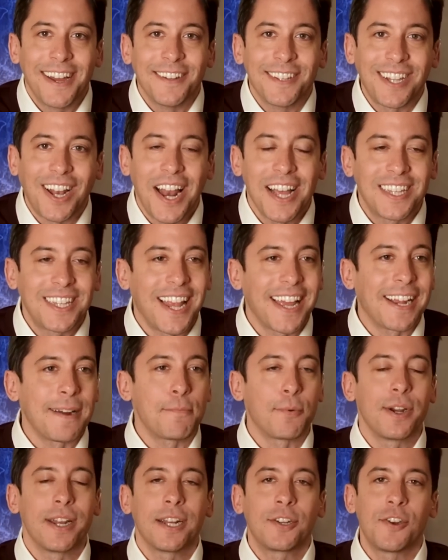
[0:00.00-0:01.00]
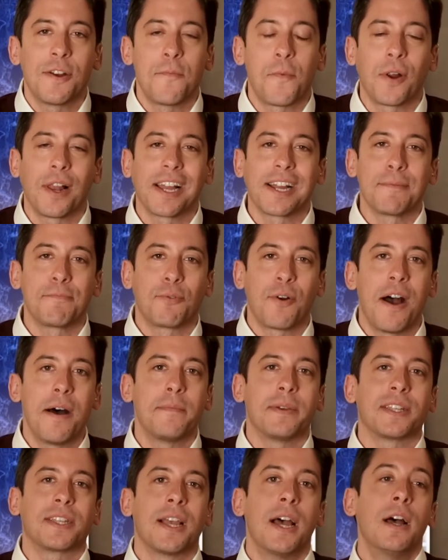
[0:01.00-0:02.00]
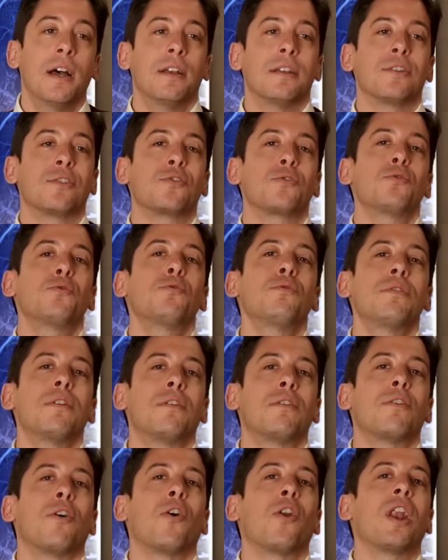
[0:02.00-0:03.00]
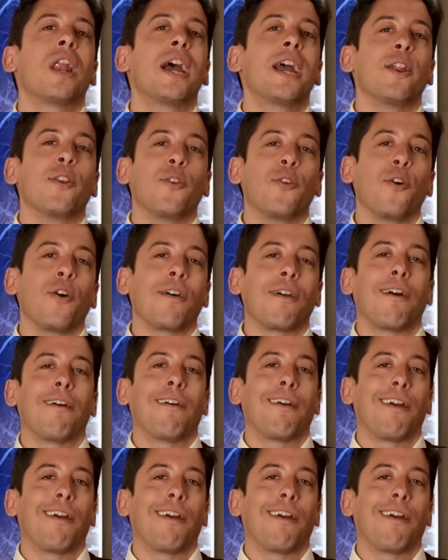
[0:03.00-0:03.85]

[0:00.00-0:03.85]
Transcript: sounds less like a prediction and more like a promise. Sooner or later,